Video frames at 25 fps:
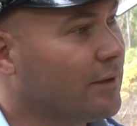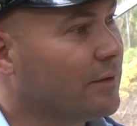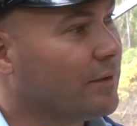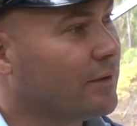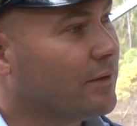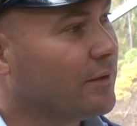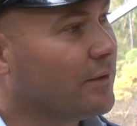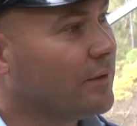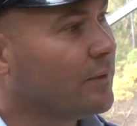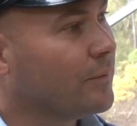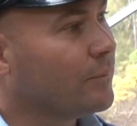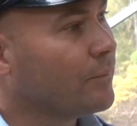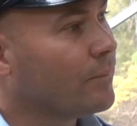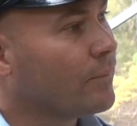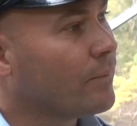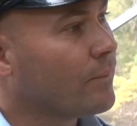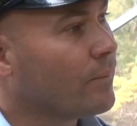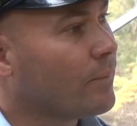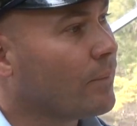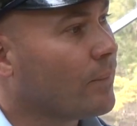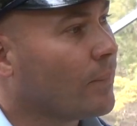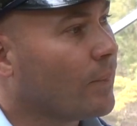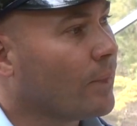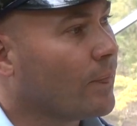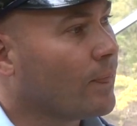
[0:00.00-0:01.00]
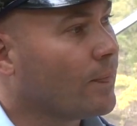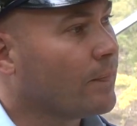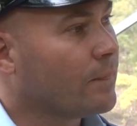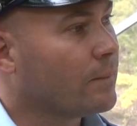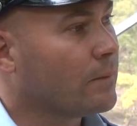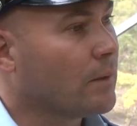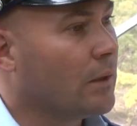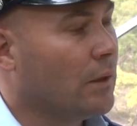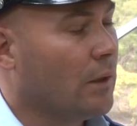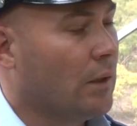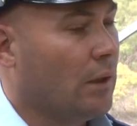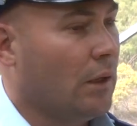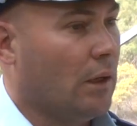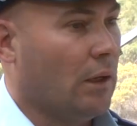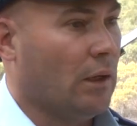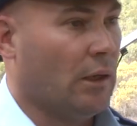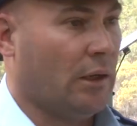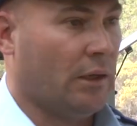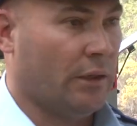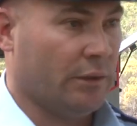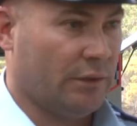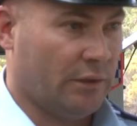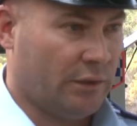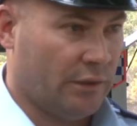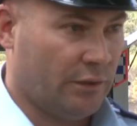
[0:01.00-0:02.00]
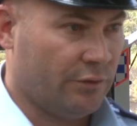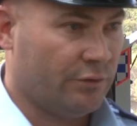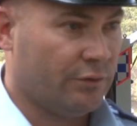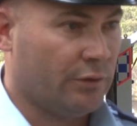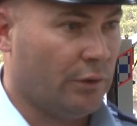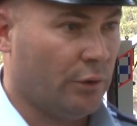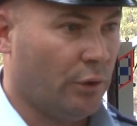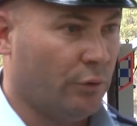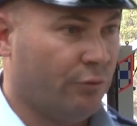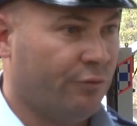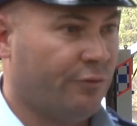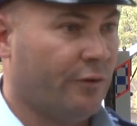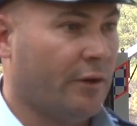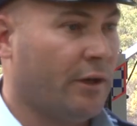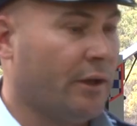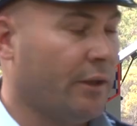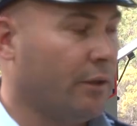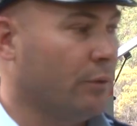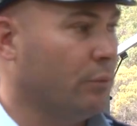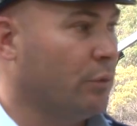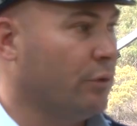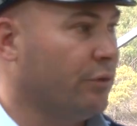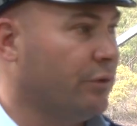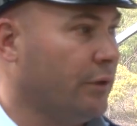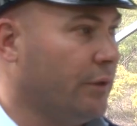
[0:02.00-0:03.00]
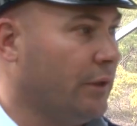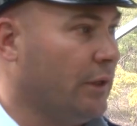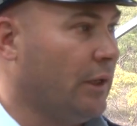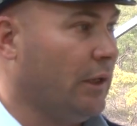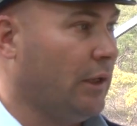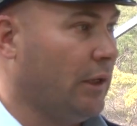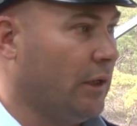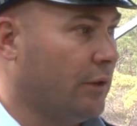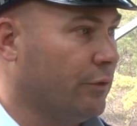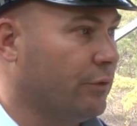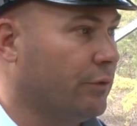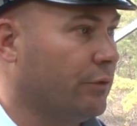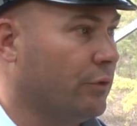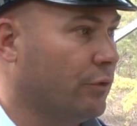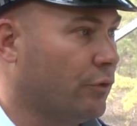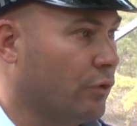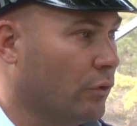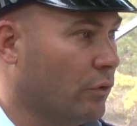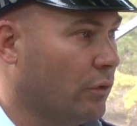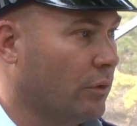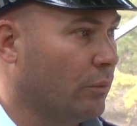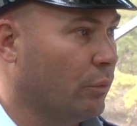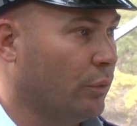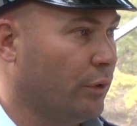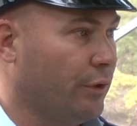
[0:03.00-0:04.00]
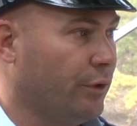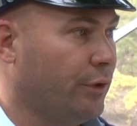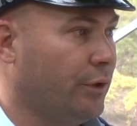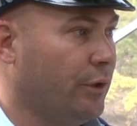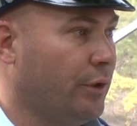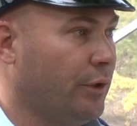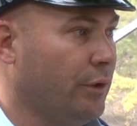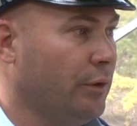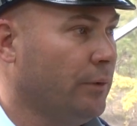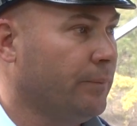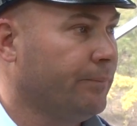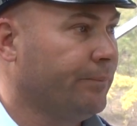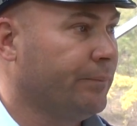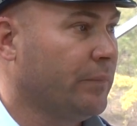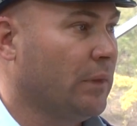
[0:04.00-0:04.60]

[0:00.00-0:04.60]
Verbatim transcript: anyone see her leave the house? Uh, yes, her father was at the house at the time with her.